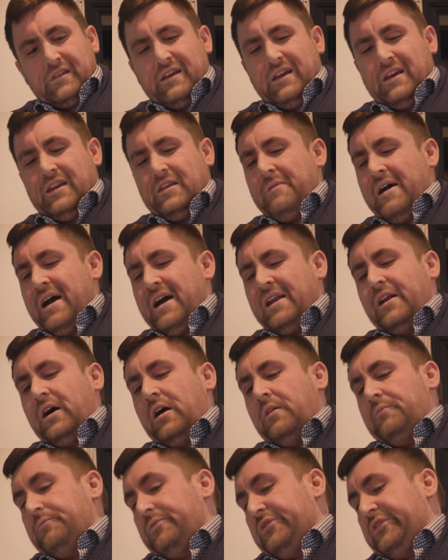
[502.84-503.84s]
Yeah, the man I
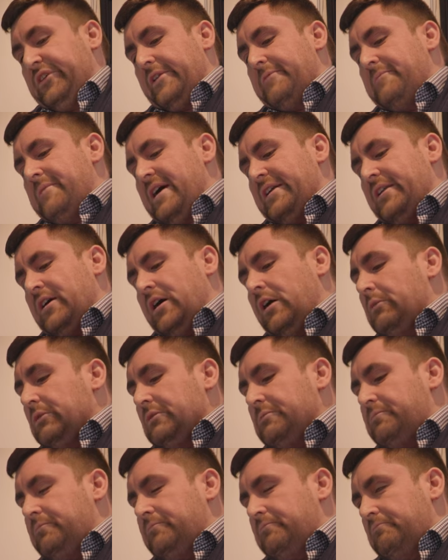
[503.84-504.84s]

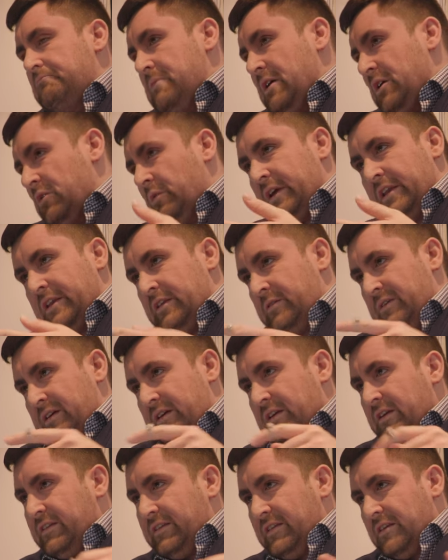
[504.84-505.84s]
would melt
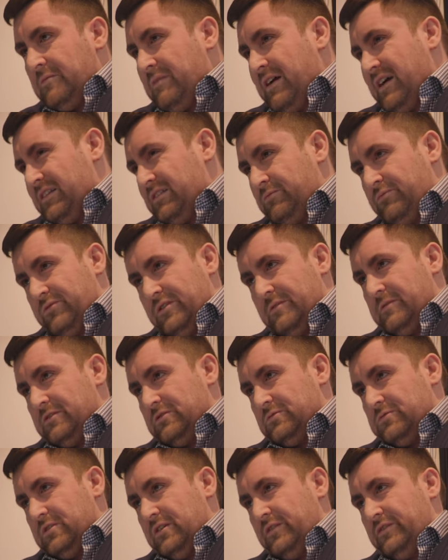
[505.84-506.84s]
anyway, so the man's pretty
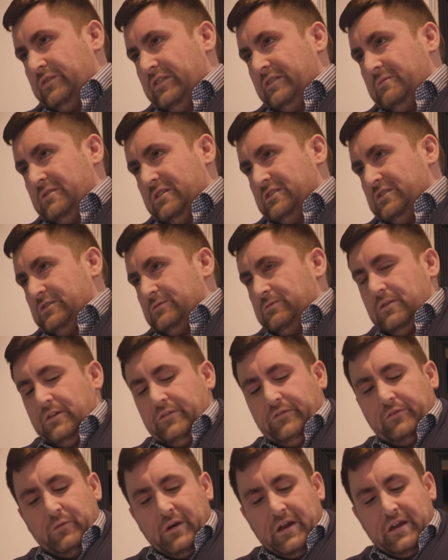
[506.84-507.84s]
much worthless to me, it's just
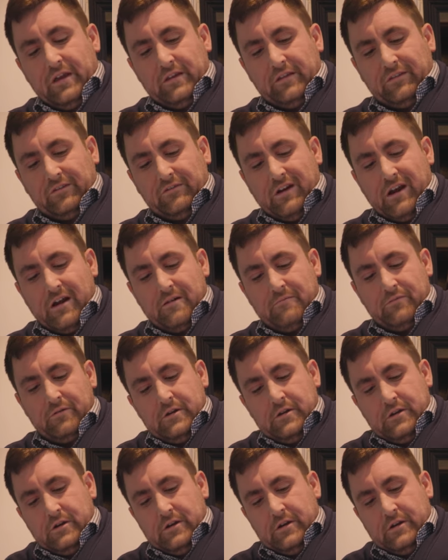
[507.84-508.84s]
worth the weight of the scrap.
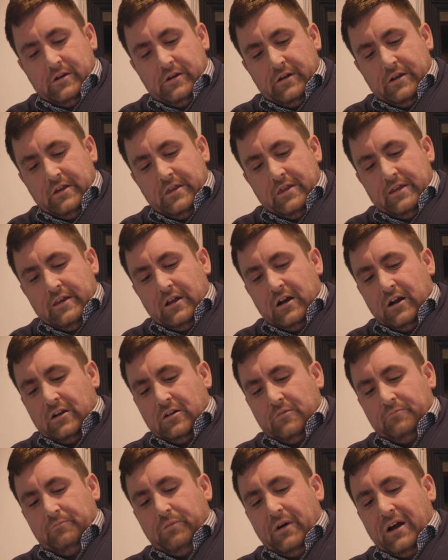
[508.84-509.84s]
And then I
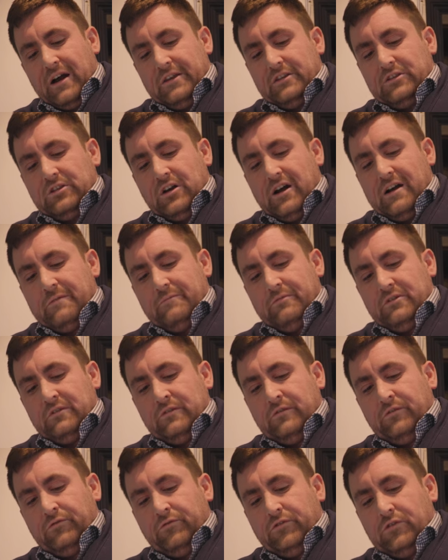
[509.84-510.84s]
could buy the
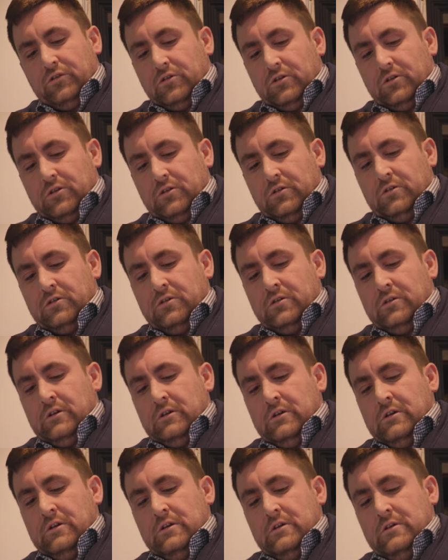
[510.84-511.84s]
diamond for
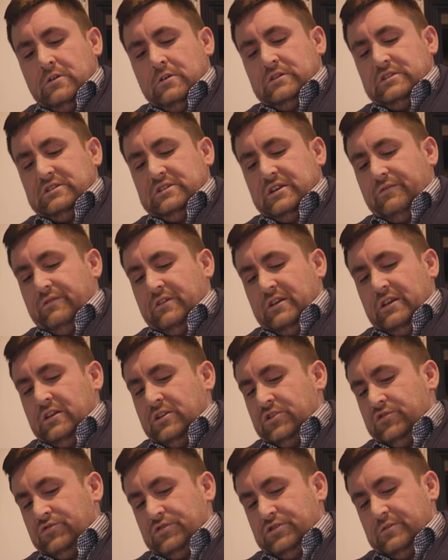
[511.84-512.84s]

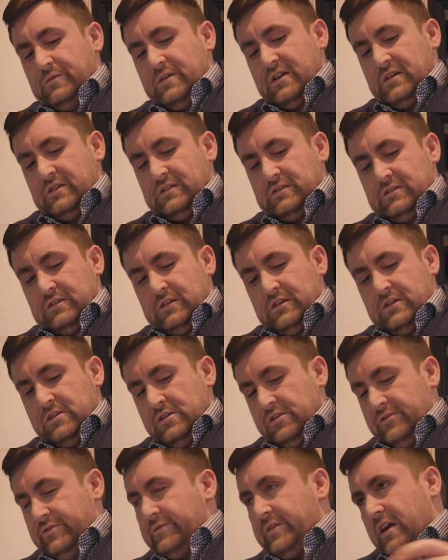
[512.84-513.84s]
1,700 US in
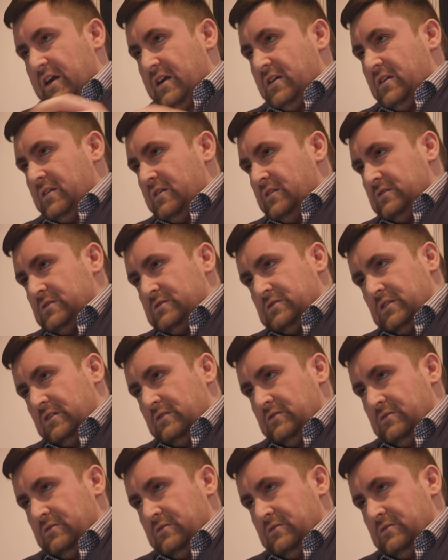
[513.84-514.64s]
the UK. So